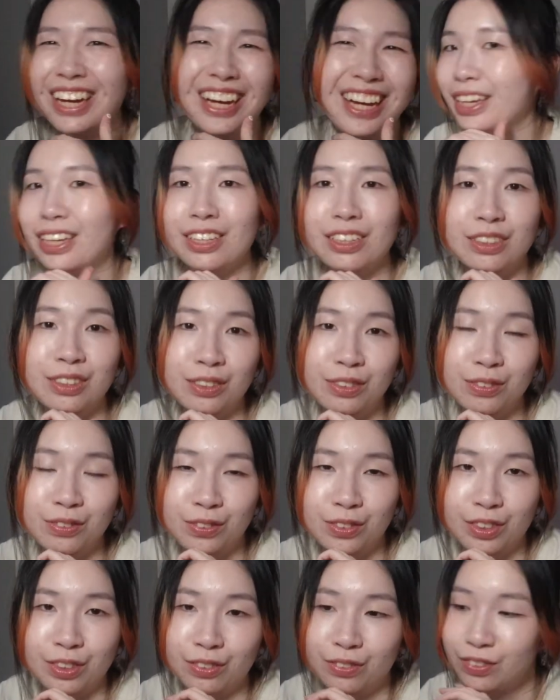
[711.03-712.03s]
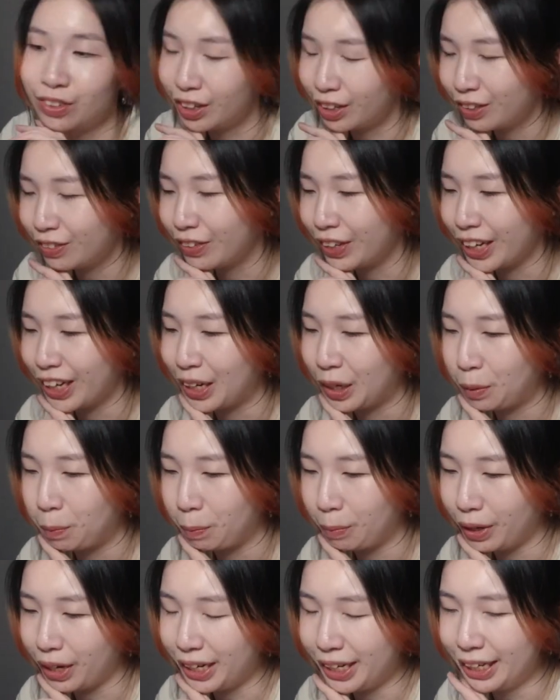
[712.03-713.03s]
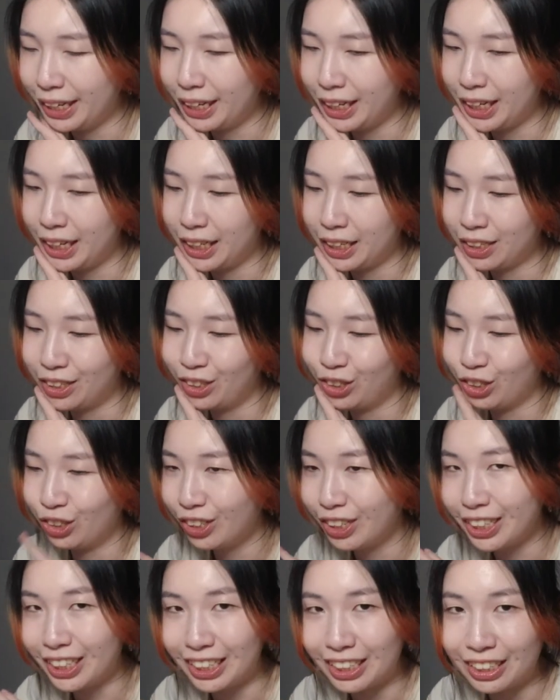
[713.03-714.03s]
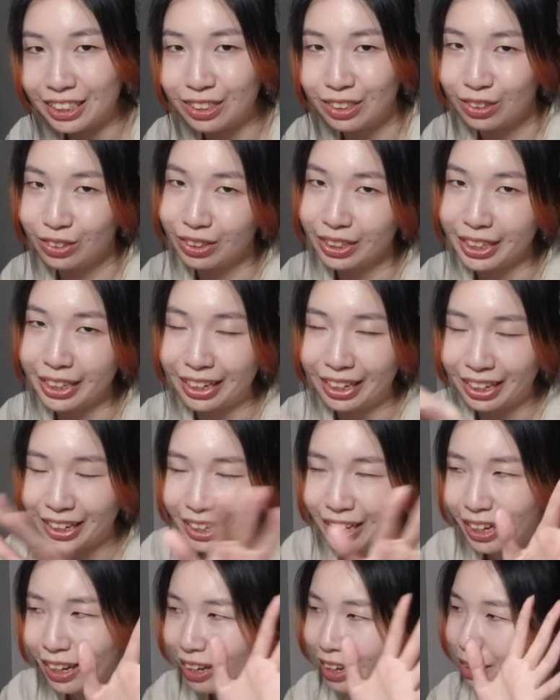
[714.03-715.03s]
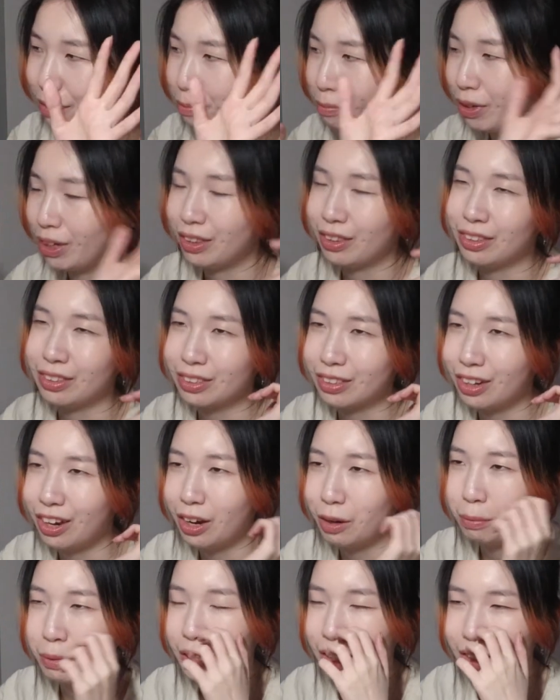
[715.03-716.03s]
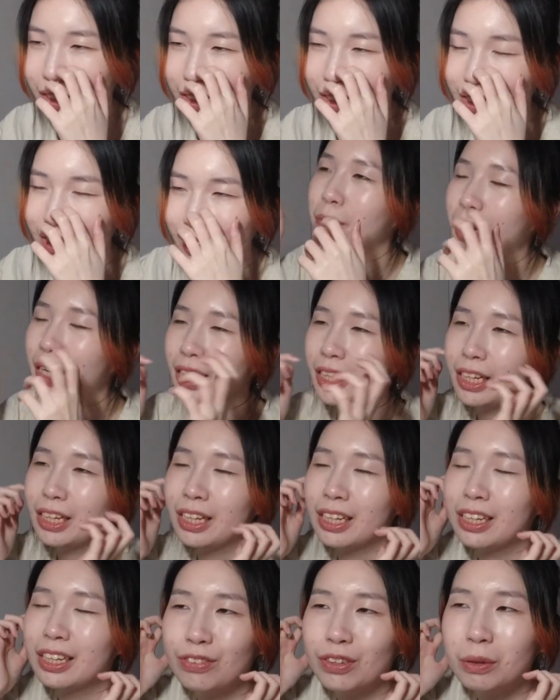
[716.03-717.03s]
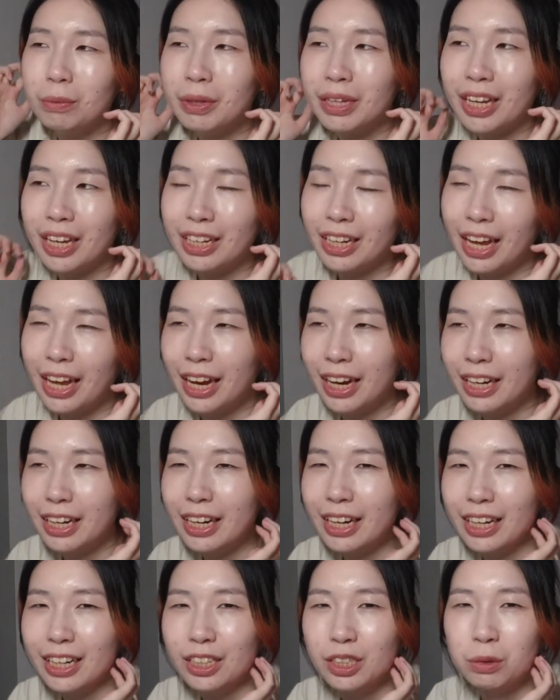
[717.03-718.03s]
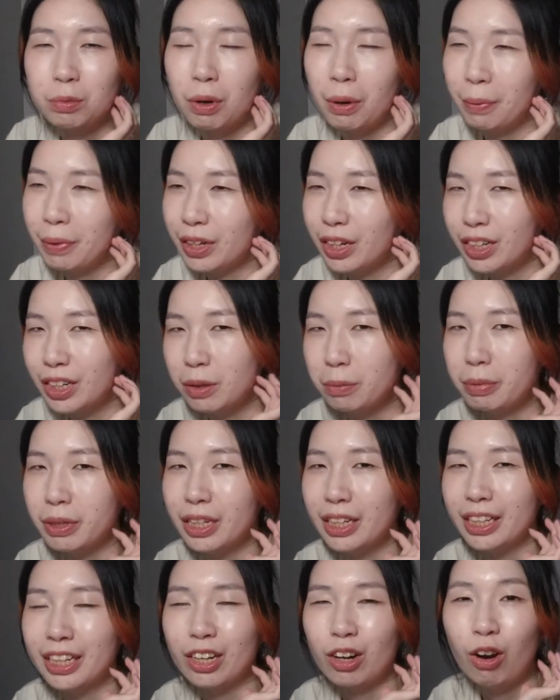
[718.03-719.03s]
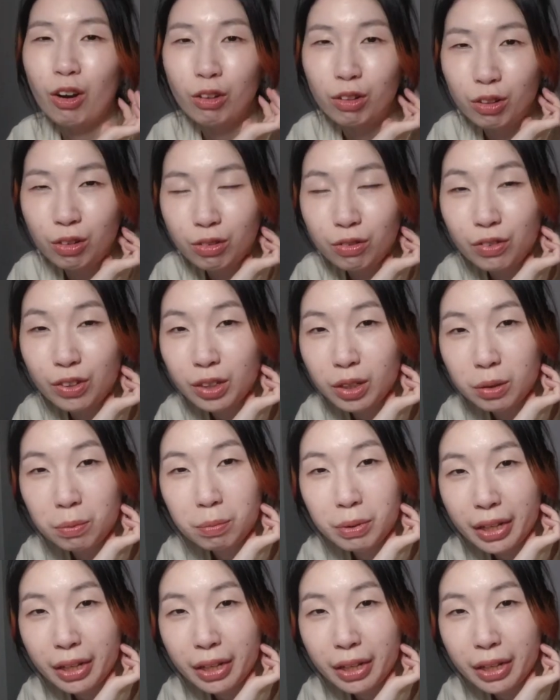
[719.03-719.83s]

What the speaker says: thank you for following my journey to like make this comic. My like filming and editing is probably gonna be like all over the